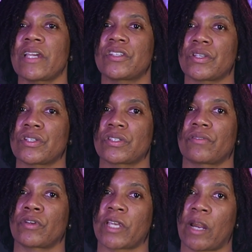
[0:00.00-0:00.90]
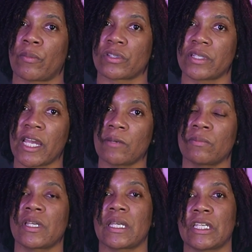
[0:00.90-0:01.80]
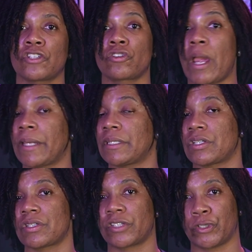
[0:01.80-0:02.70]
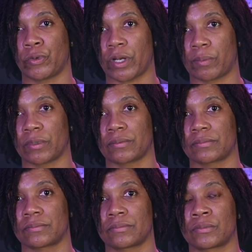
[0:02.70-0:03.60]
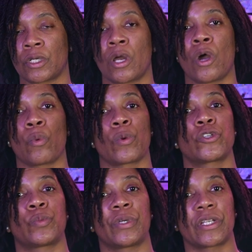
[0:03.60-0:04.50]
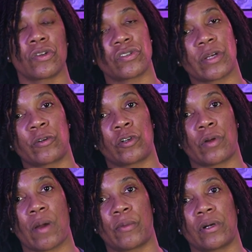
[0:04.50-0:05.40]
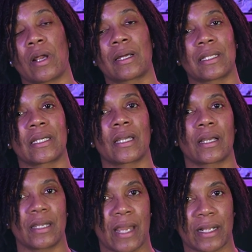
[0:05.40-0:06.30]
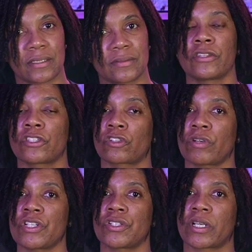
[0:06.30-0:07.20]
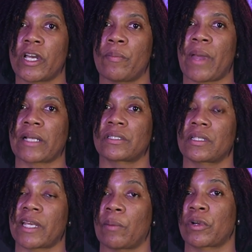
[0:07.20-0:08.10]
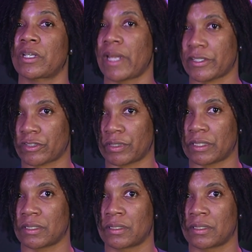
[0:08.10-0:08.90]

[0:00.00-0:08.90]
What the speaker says: 8 digits of your camera's name is your 8-digit serial number. Once you put in your serial number, click Connect. The screen should cut back to the Camera Connect screen.